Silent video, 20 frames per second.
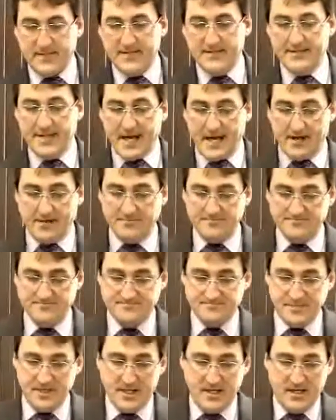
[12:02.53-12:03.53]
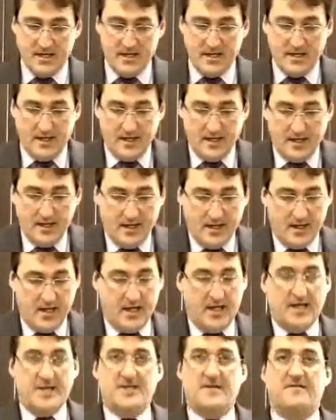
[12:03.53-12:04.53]
Now,
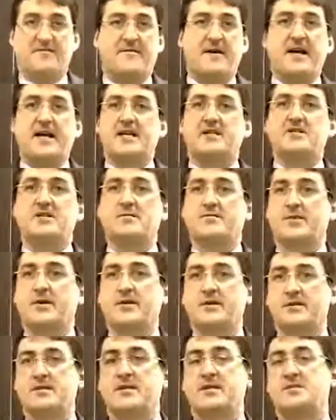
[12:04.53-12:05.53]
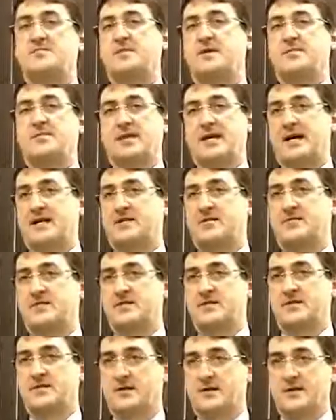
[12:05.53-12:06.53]
the financial burden these people had to
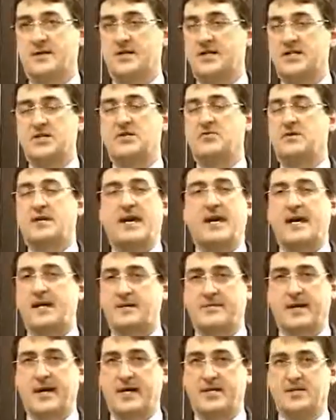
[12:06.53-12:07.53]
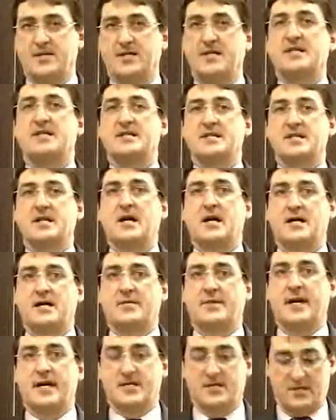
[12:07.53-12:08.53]
endure, you can't imagine. It is
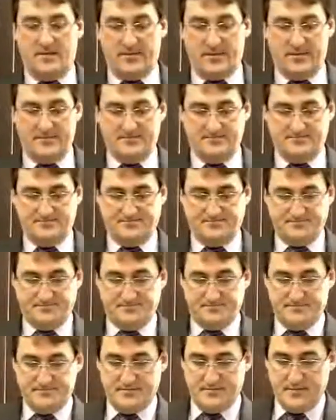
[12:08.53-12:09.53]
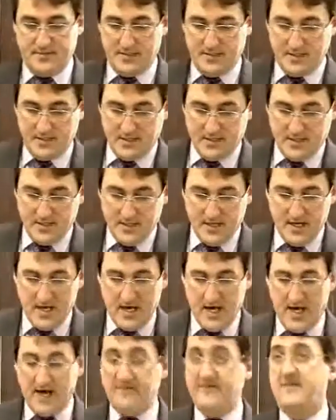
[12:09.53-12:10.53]
unimaginable.
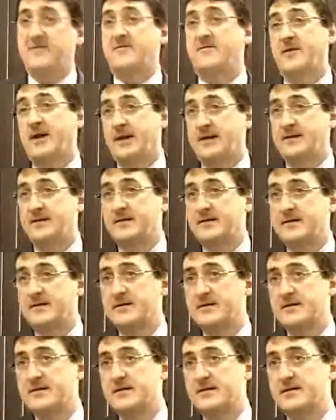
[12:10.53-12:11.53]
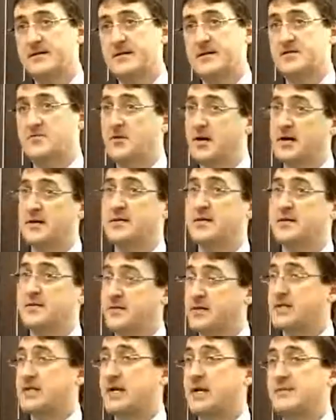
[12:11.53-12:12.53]
I have a friend as well,
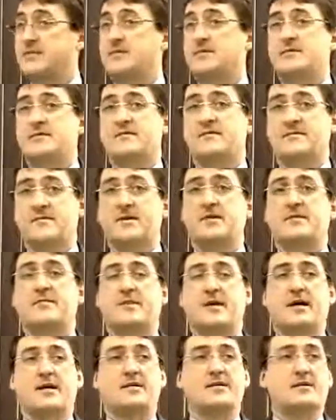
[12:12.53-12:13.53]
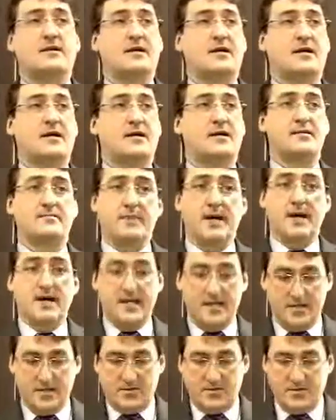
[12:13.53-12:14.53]
another example, a friend of mine in my
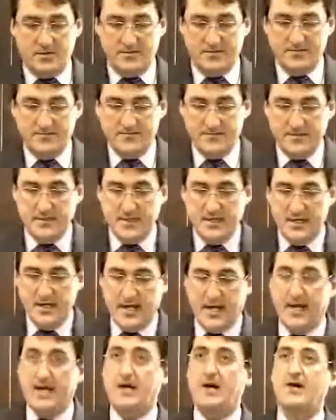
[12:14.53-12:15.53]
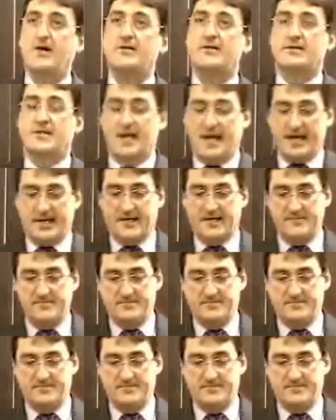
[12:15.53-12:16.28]
age group, had a heart attack,